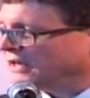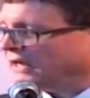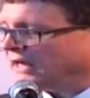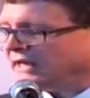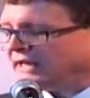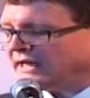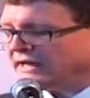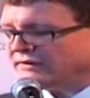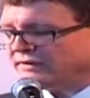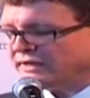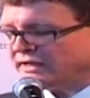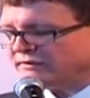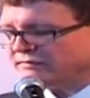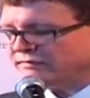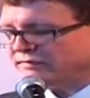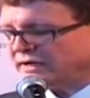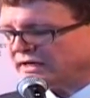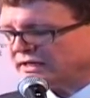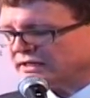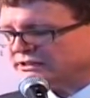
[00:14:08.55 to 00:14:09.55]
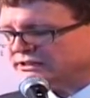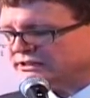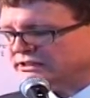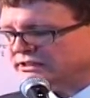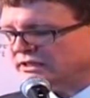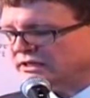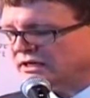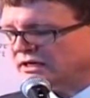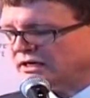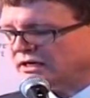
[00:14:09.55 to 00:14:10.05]
and how that affects
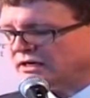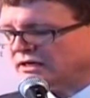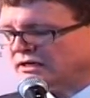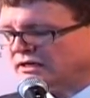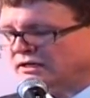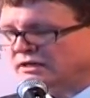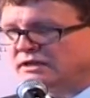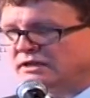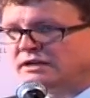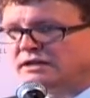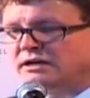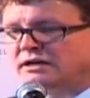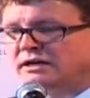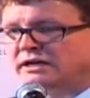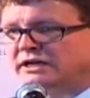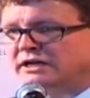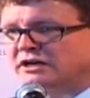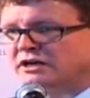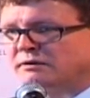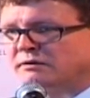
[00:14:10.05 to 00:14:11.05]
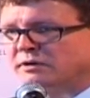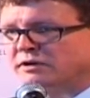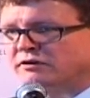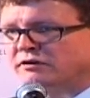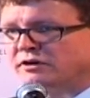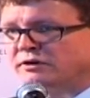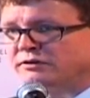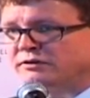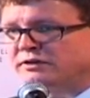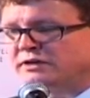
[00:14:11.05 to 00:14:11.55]
economic
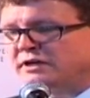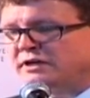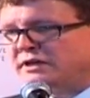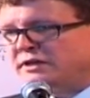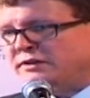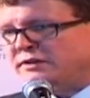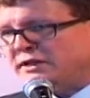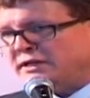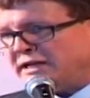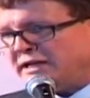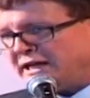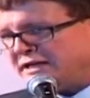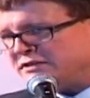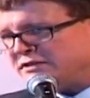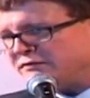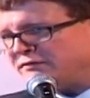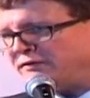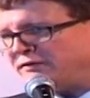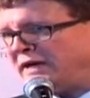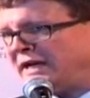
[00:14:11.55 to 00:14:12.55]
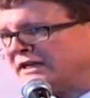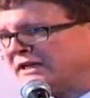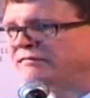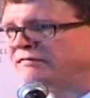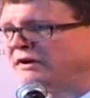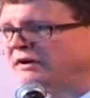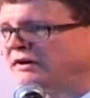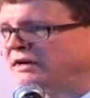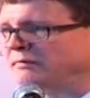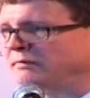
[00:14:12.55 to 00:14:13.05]
growth. The net effect,
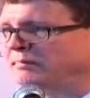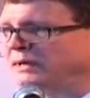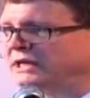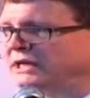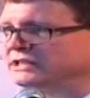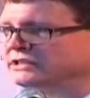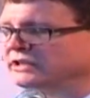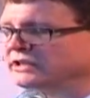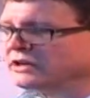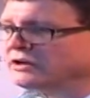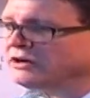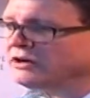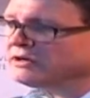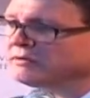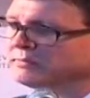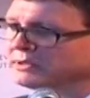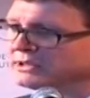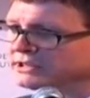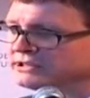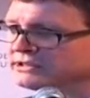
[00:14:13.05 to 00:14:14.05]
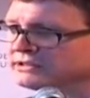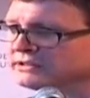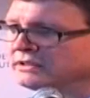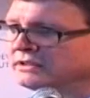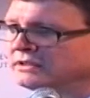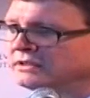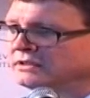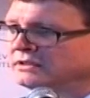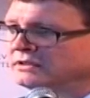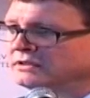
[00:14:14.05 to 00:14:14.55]
very best economists
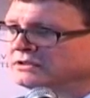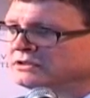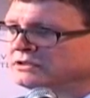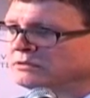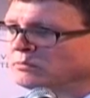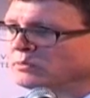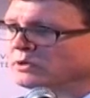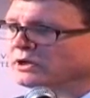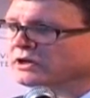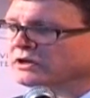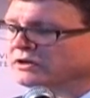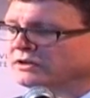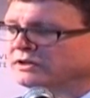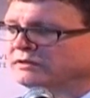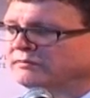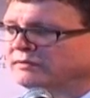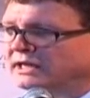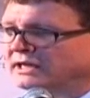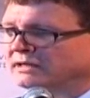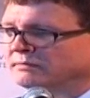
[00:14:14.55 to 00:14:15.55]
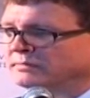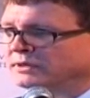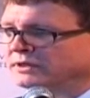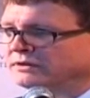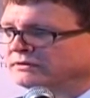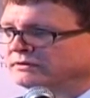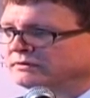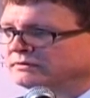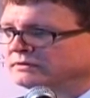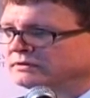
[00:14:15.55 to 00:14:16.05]
to work on development.
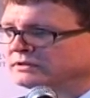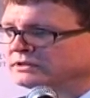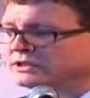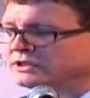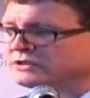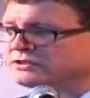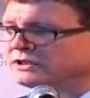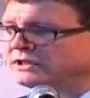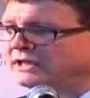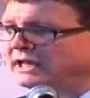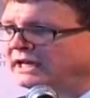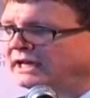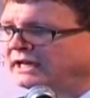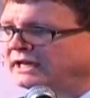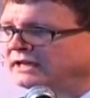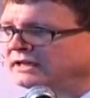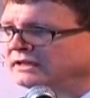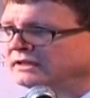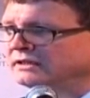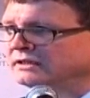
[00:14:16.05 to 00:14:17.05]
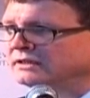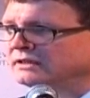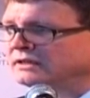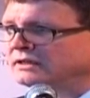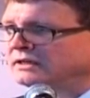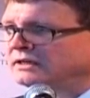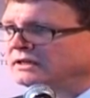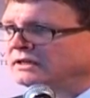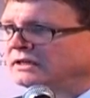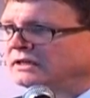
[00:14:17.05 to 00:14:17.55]
So today,
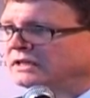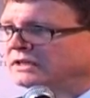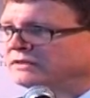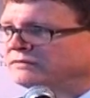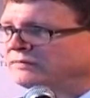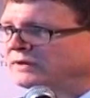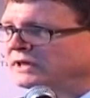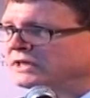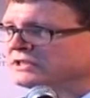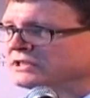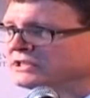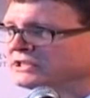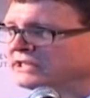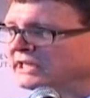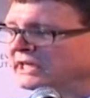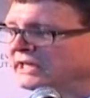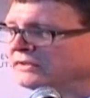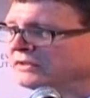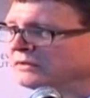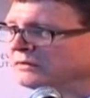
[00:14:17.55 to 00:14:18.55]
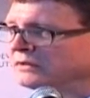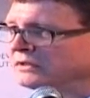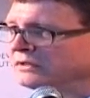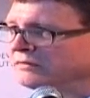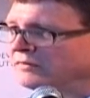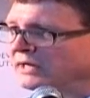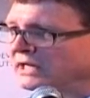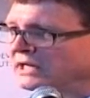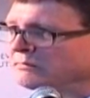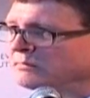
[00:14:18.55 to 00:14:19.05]
it's fair to say that
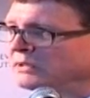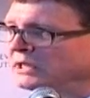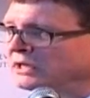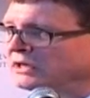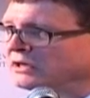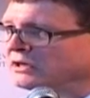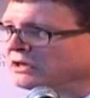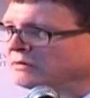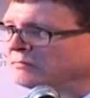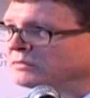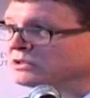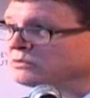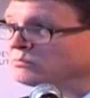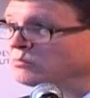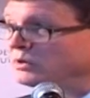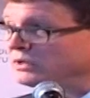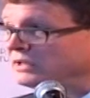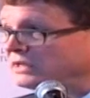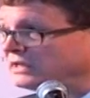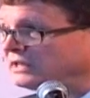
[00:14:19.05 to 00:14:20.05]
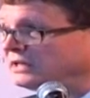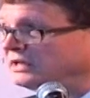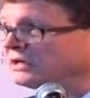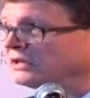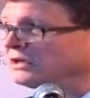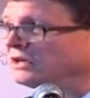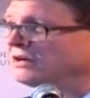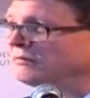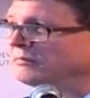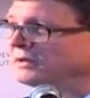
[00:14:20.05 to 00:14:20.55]
development economics within
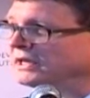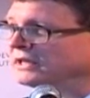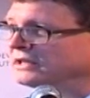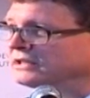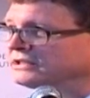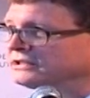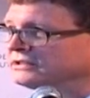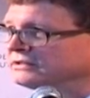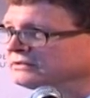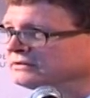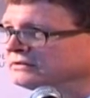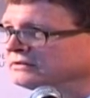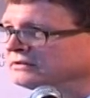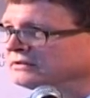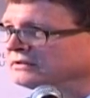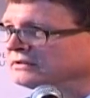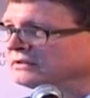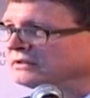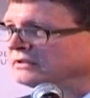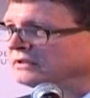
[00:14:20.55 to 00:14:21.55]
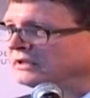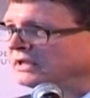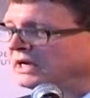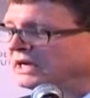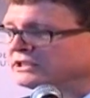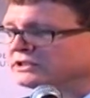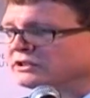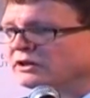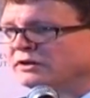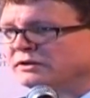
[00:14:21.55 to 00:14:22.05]
economics
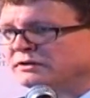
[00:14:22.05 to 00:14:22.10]
is